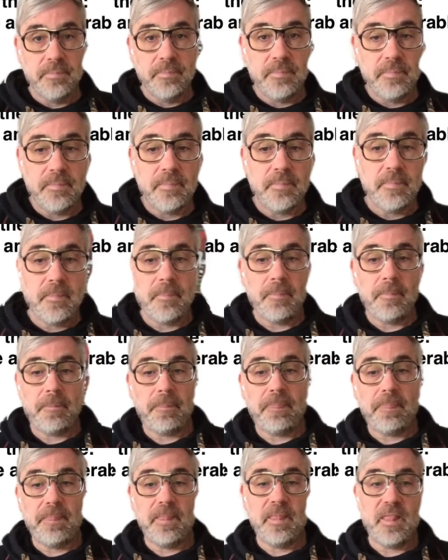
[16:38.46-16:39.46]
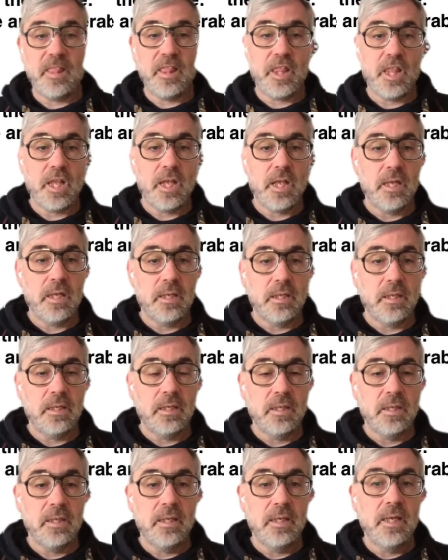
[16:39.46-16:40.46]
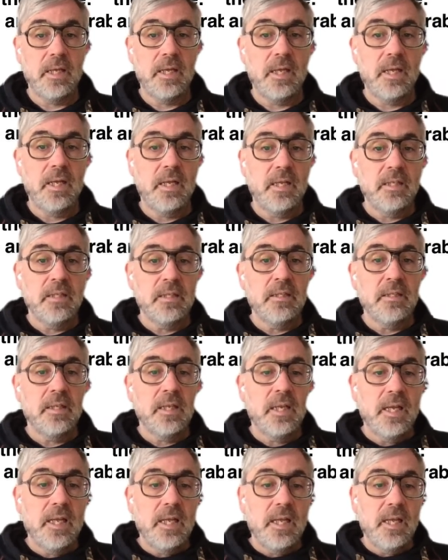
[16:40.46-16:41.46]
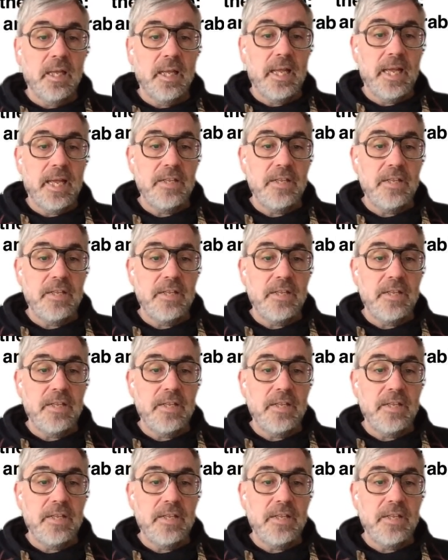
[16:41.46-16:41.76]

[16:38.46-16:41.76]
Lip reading: And you can see that really good at that this future cone.